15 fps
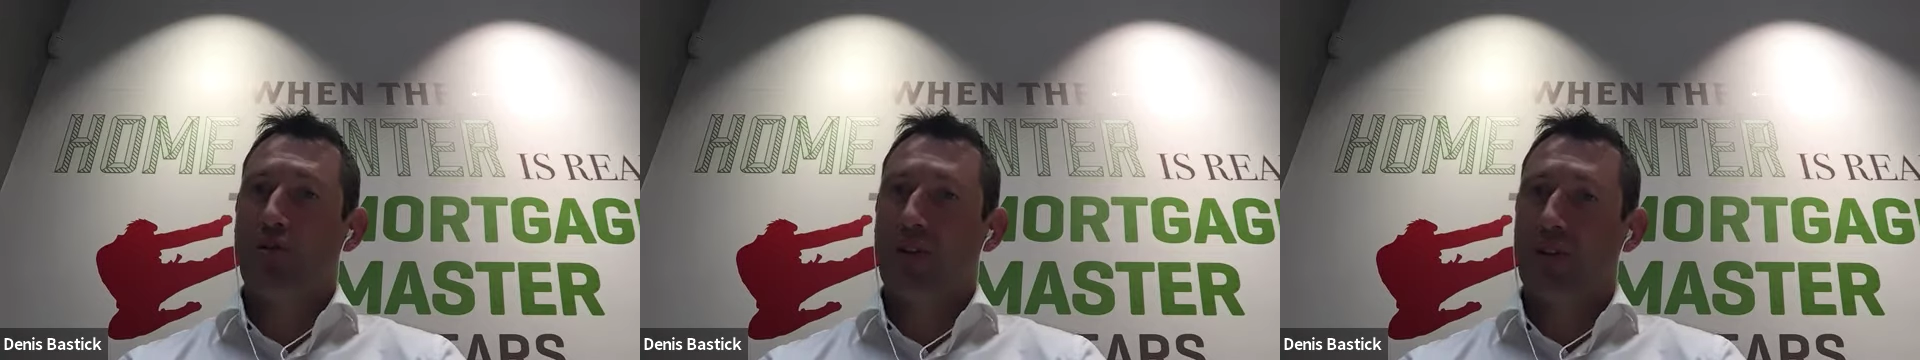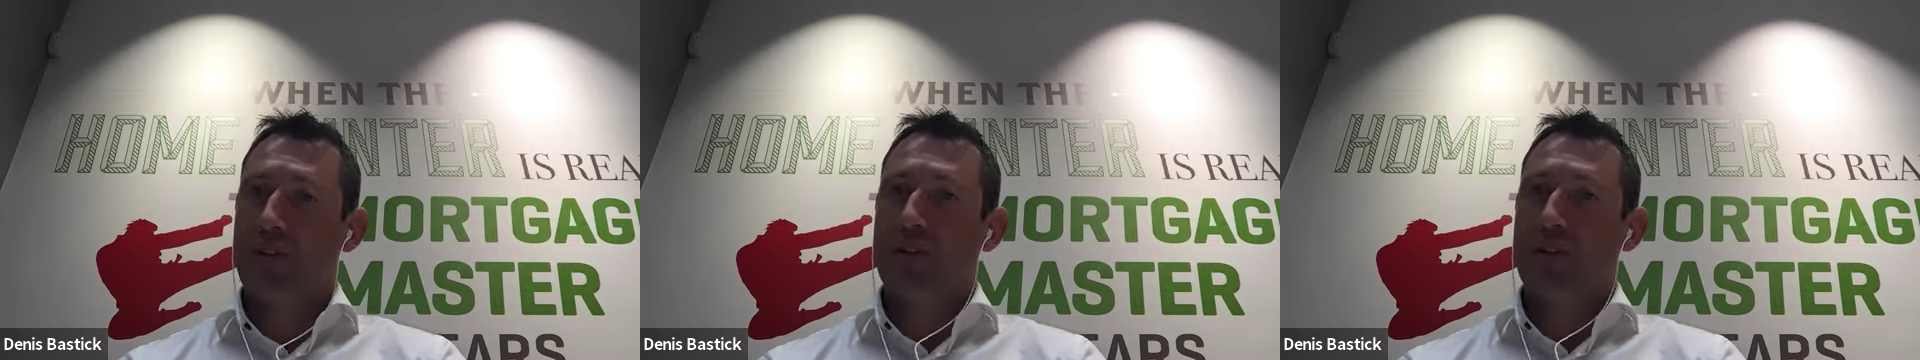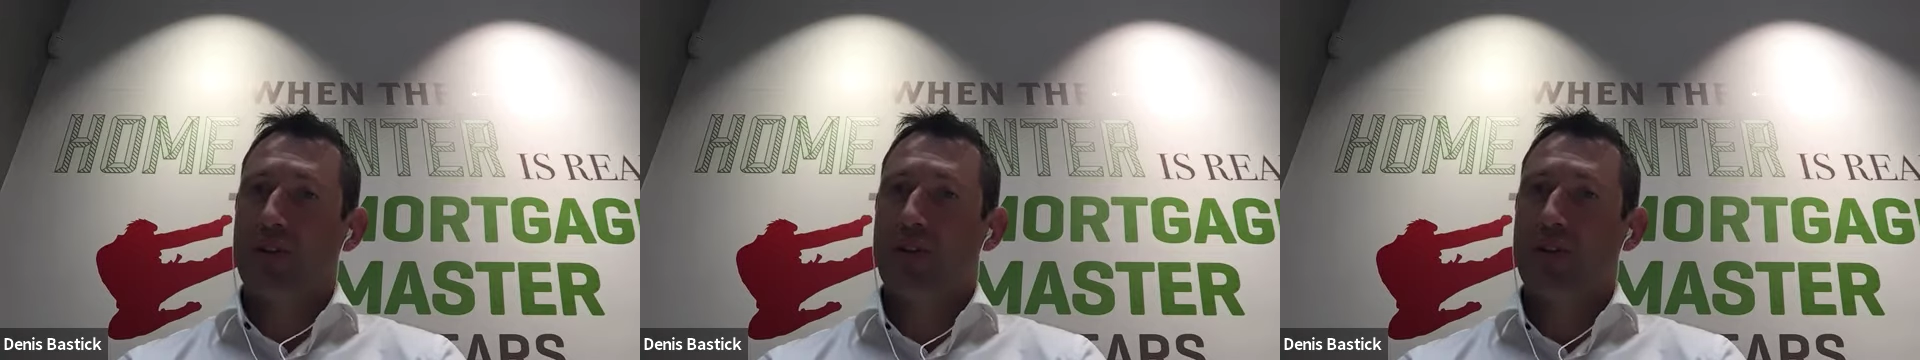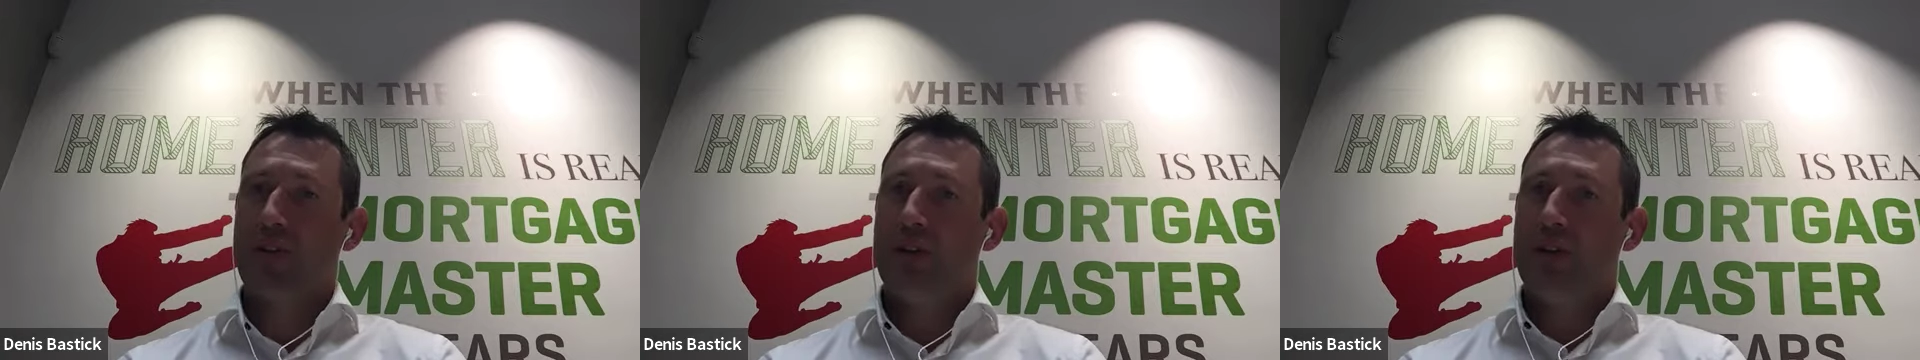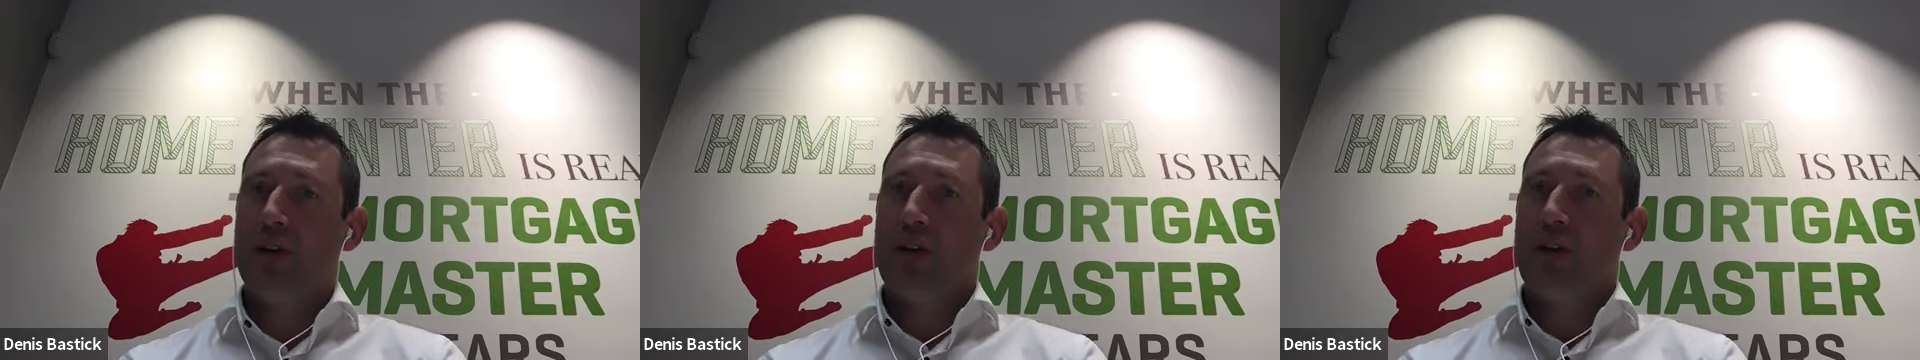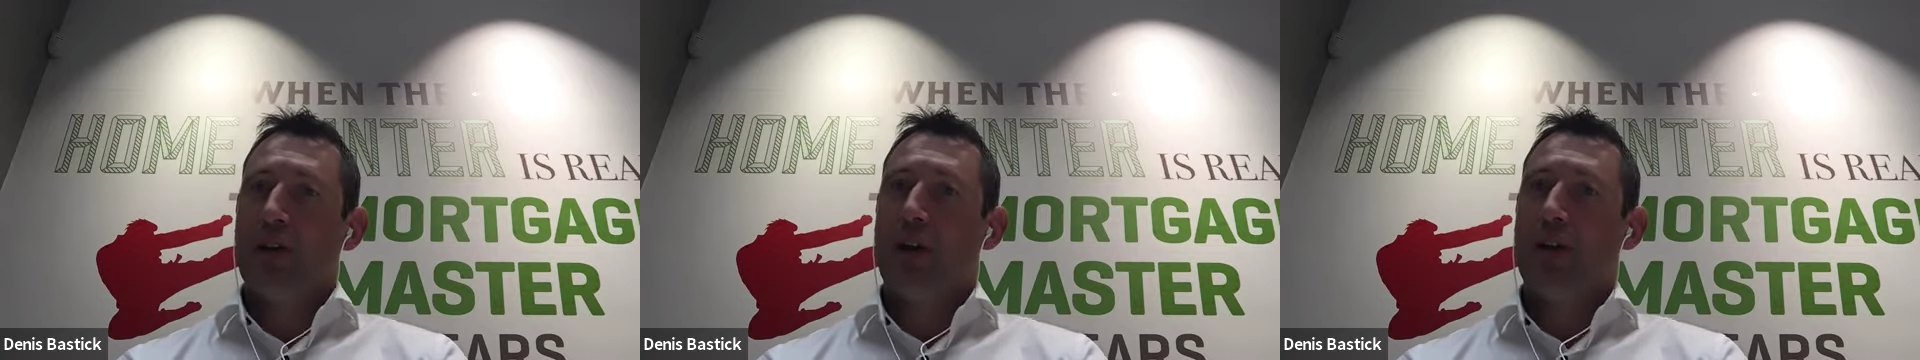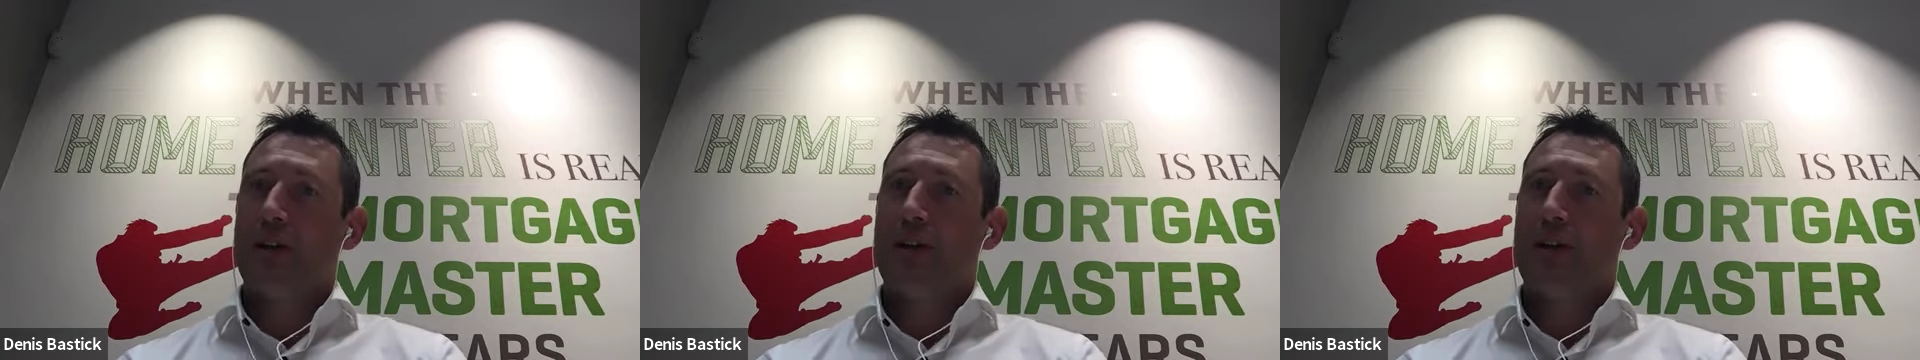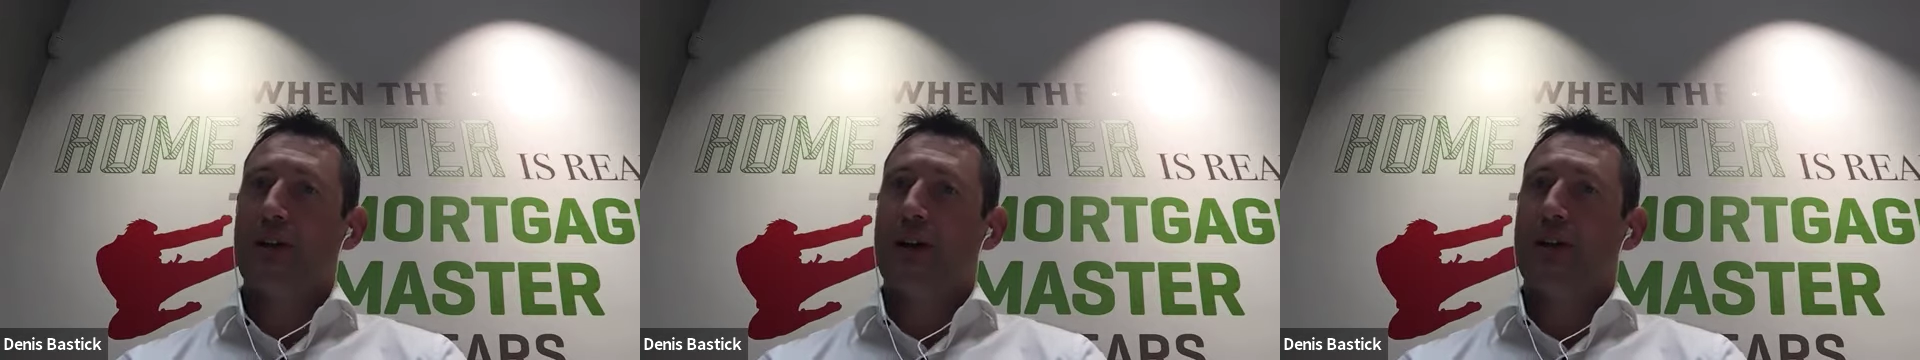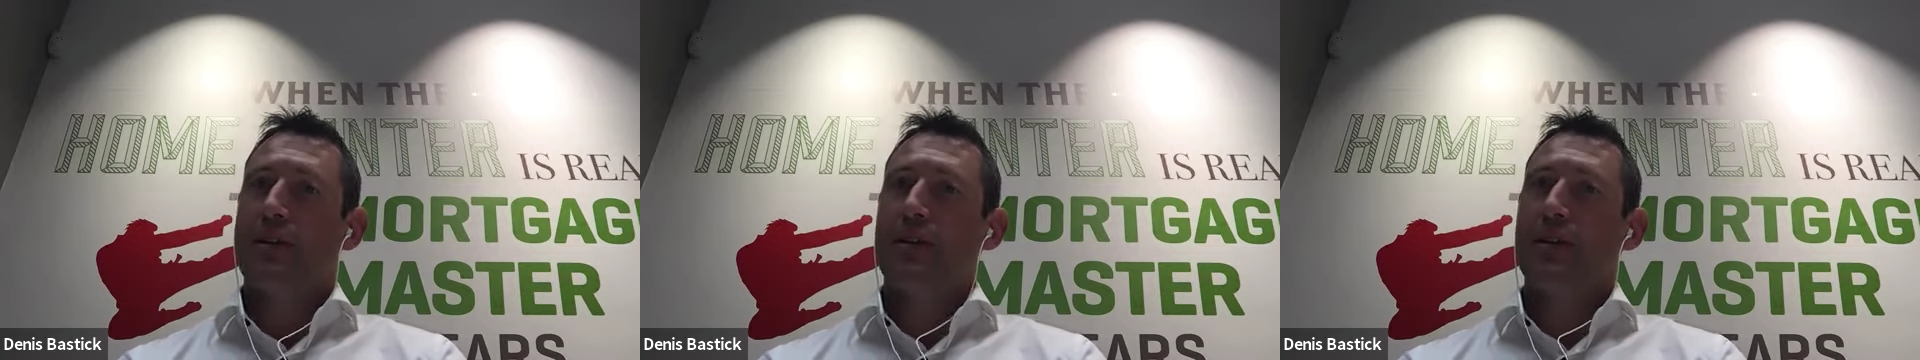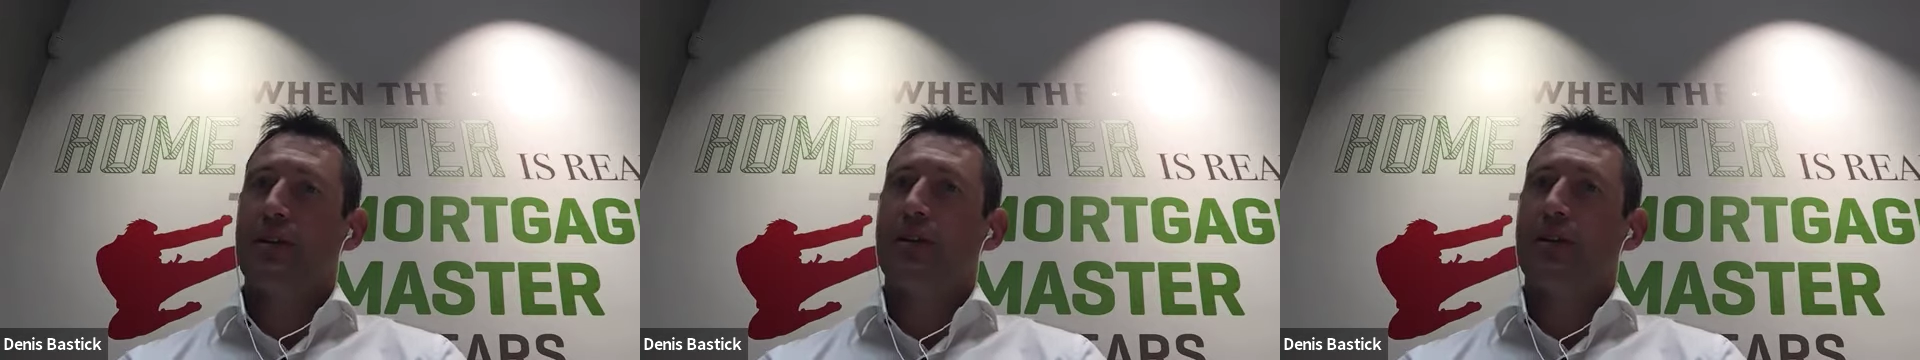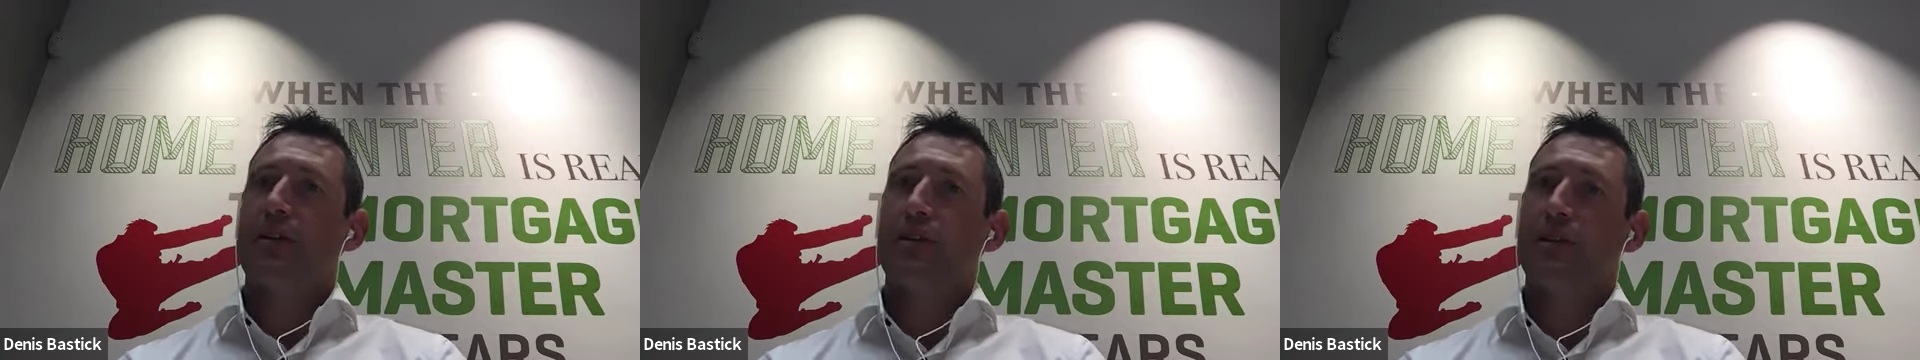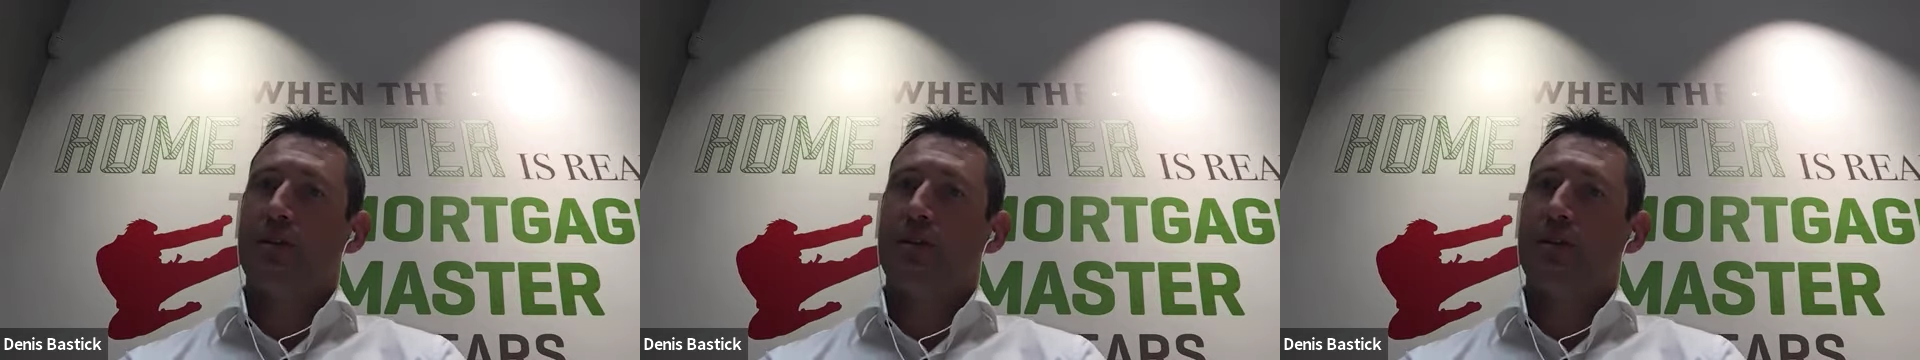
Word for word: risk and I think that's the.